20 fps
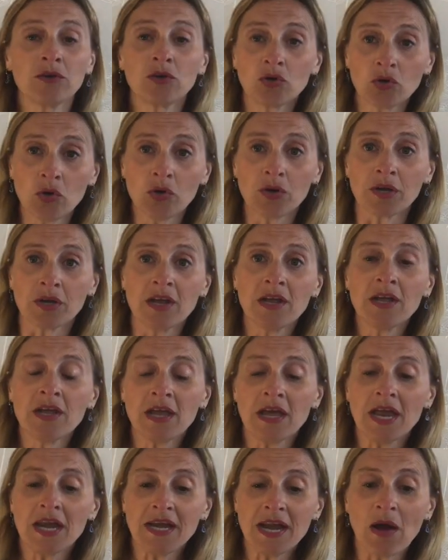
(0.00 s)
Good.
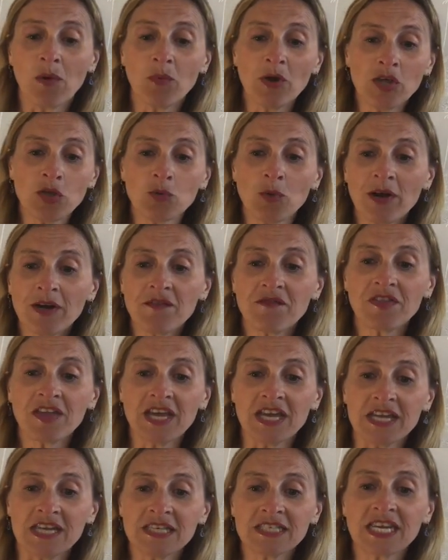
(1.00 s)
Now which one of
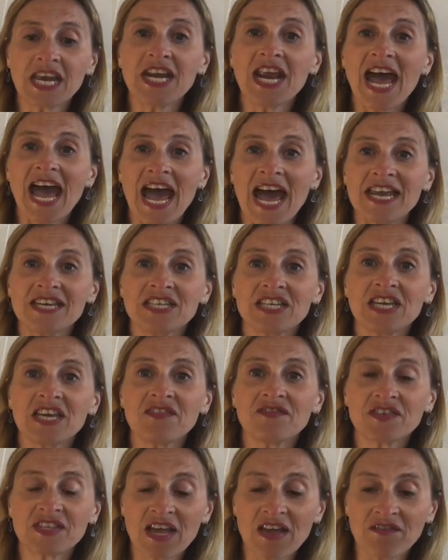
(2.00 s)
these can add to
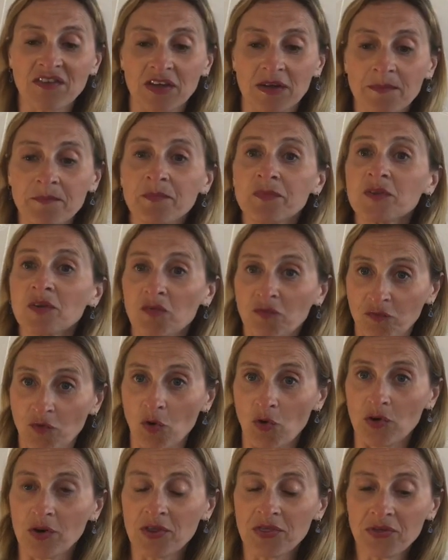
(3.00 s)
give 7?
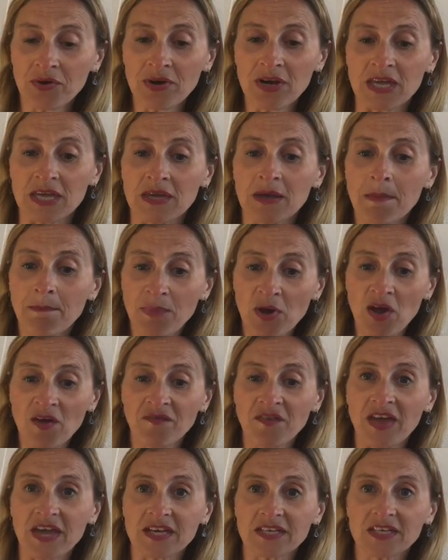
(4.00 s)
4 and 3.
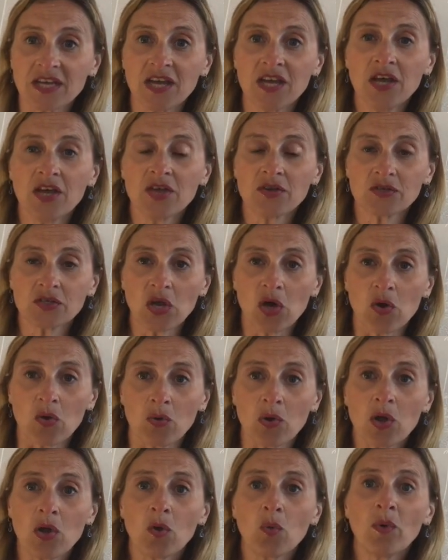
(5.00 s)
Perfect. So
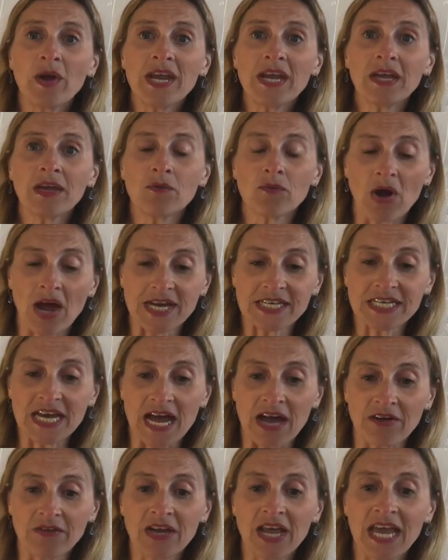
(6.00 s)
we can write
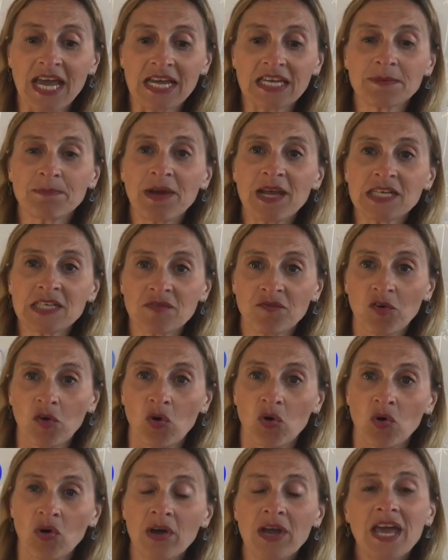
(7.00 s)
down x plus
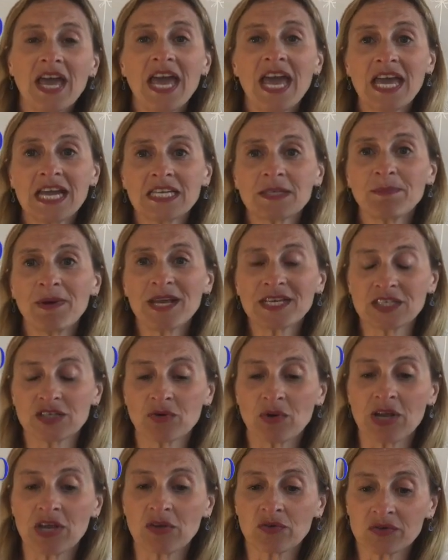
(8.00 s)
4, x plus
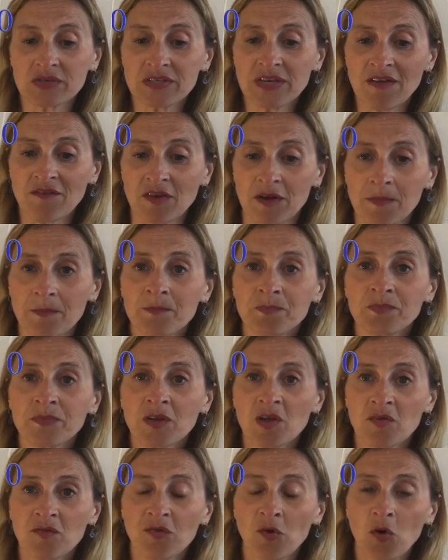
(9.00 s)
3 equals 7.
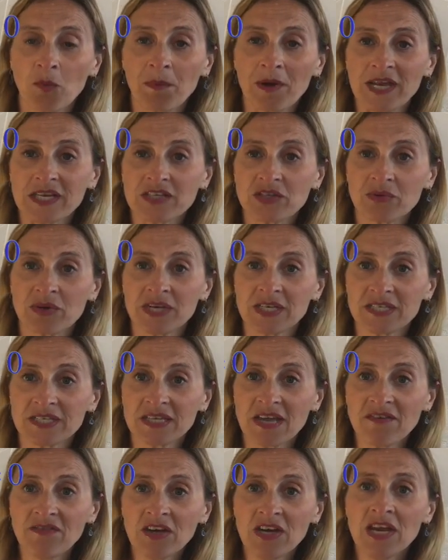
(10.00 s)
4 plus 3 is
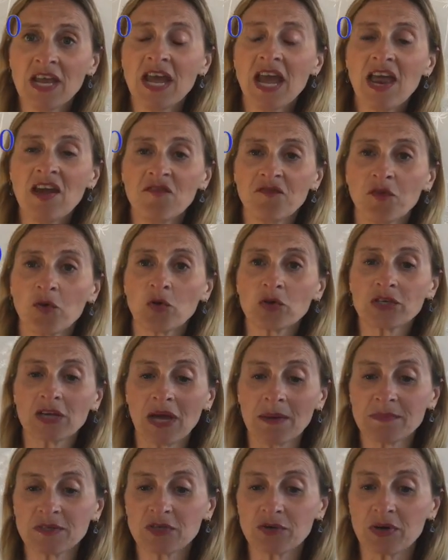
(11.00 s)
7, and 4
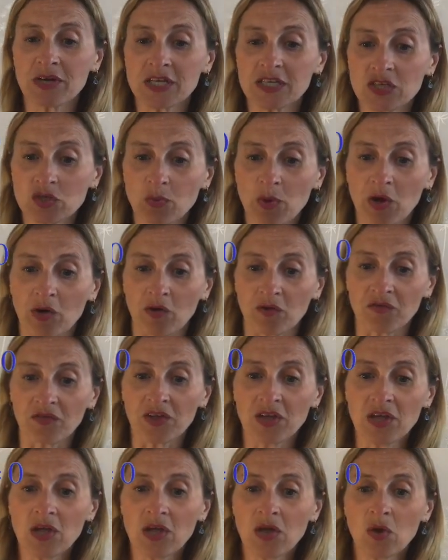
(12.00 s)
times 3 is 12.
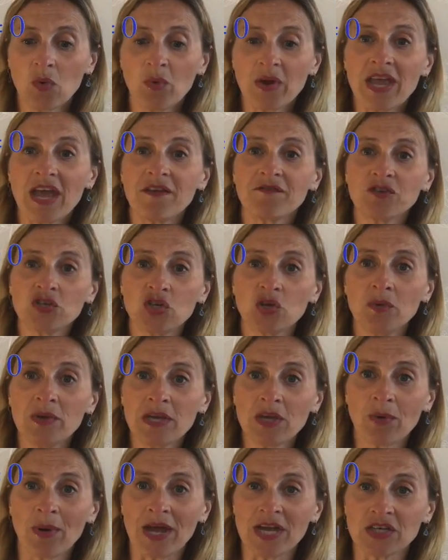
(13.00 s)
We have two
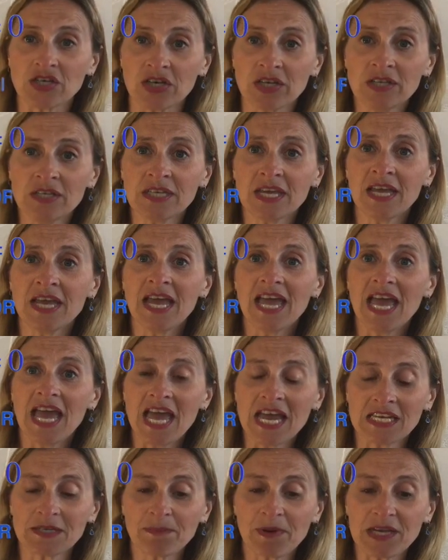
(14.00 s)
equations,
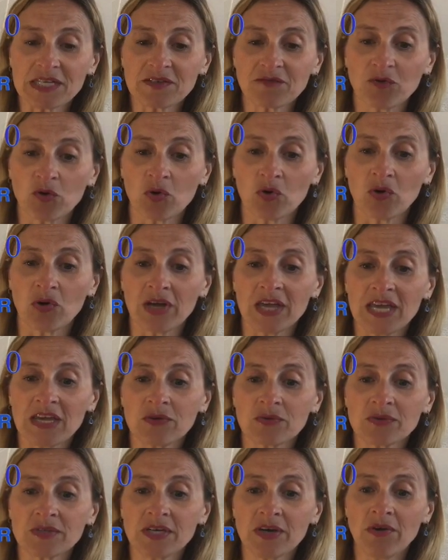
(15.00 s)
x plus 4
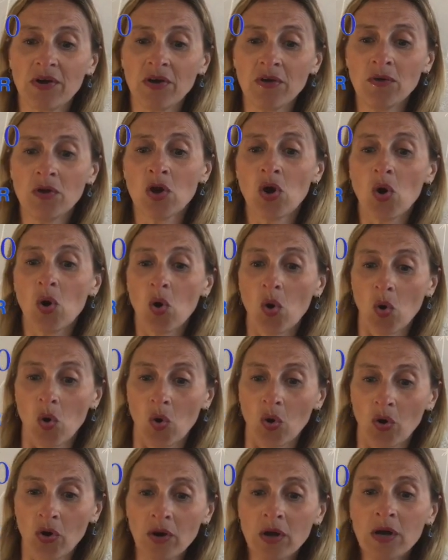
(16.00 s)
equals 0,
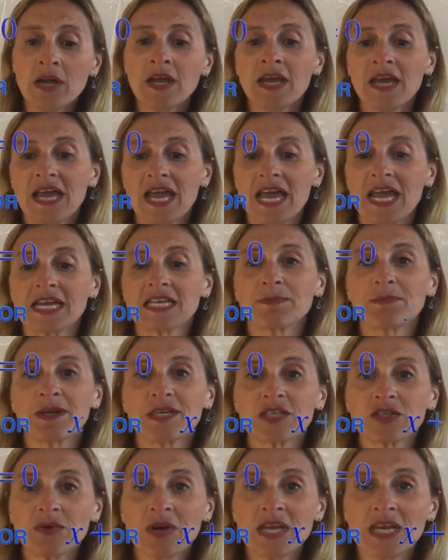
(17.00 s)
or x
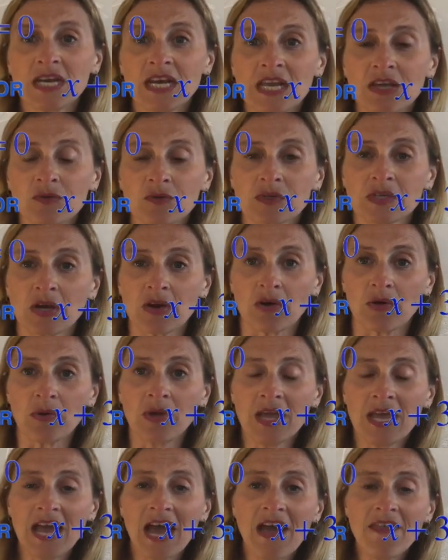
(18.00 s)
plus 3 can equal 0.
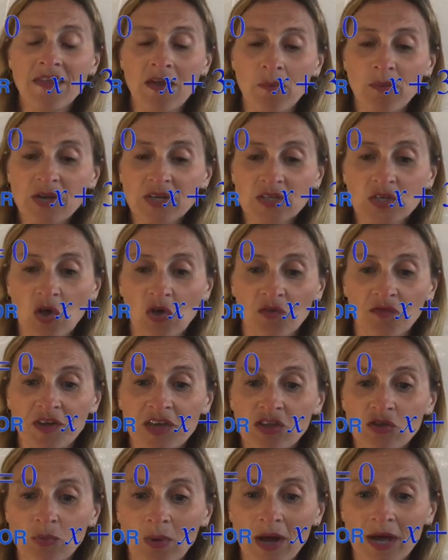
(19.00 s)
And then we solve
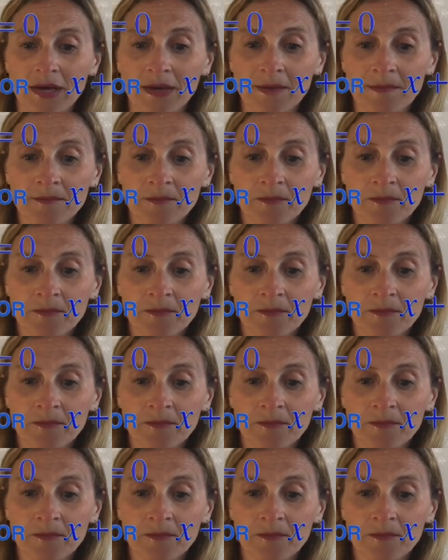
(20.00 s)
each one.